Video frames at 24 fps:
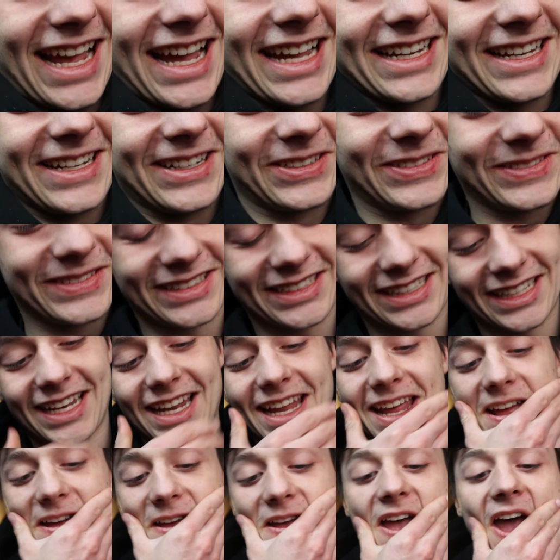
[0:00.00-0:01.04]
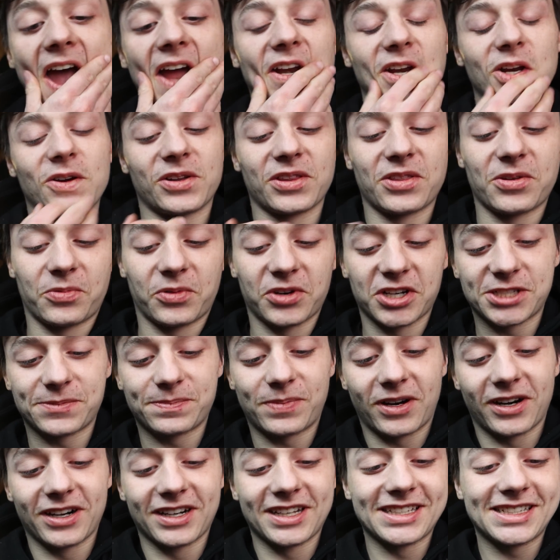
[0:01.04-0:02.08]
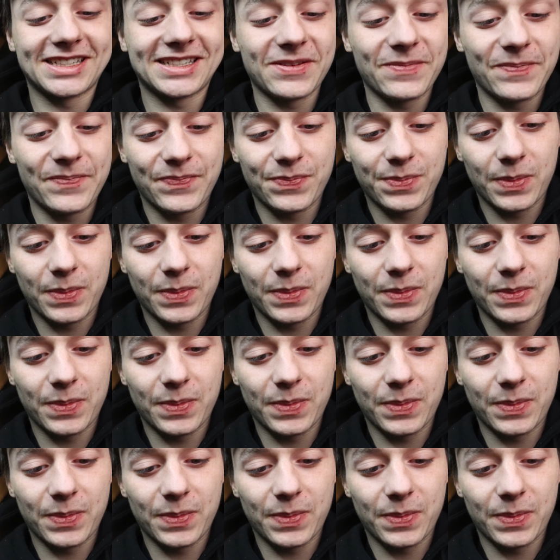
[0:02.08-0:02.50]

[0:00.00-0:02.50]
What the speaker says: I know. And you know what the worst part is?